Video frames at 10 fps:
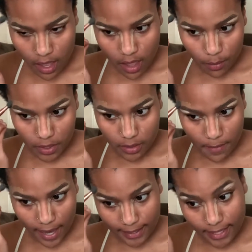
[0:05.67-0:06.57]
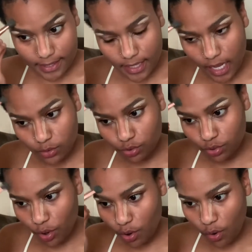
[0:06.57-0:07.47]
with my cousin, and
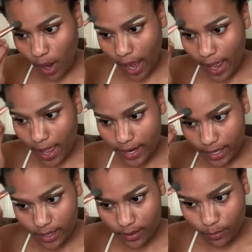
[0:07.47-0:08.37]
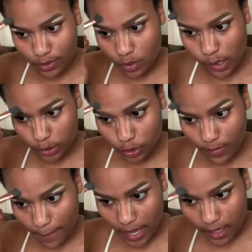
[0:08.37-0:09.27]
so I was going to do my
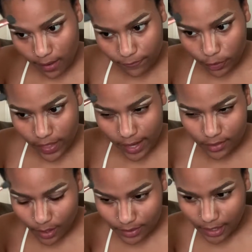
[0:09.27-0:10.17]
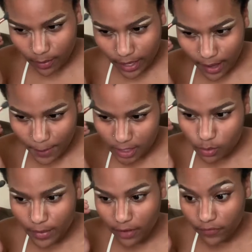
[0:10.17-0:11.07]
makeup for that, and so I was like, okay, I might as well
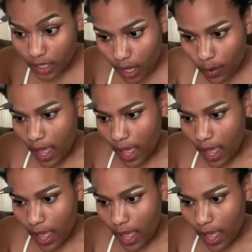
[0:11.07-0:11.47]
make a video